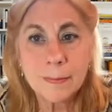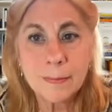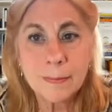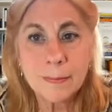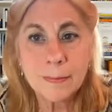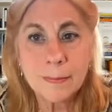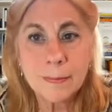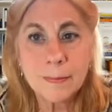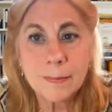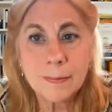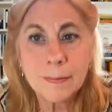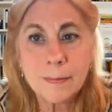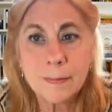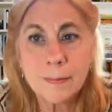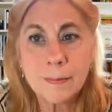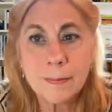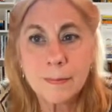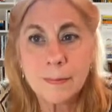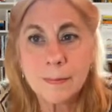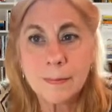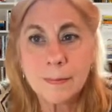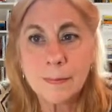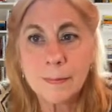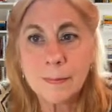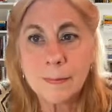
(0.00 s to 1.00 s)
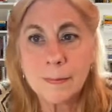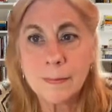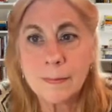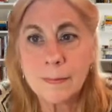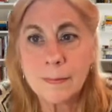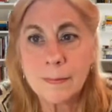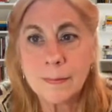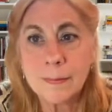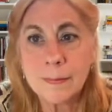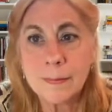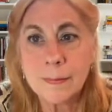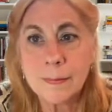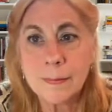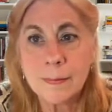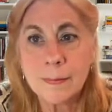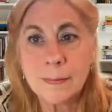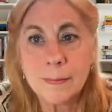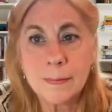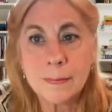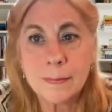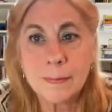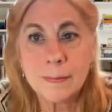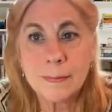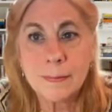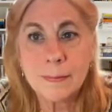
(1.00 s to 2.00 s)

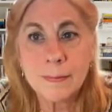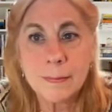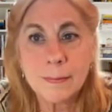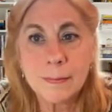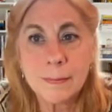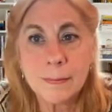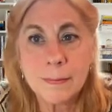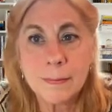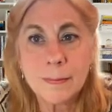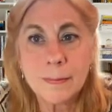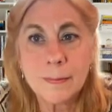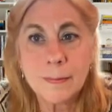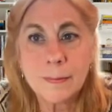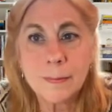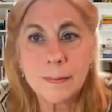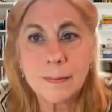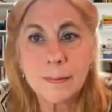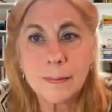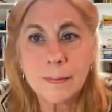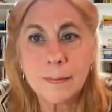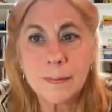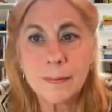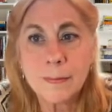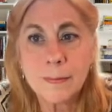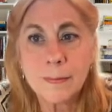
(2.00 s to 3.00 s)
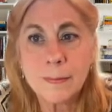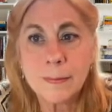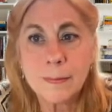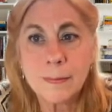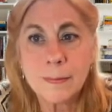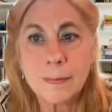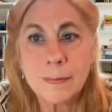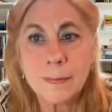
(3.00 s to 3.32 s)
This person isn't speaking.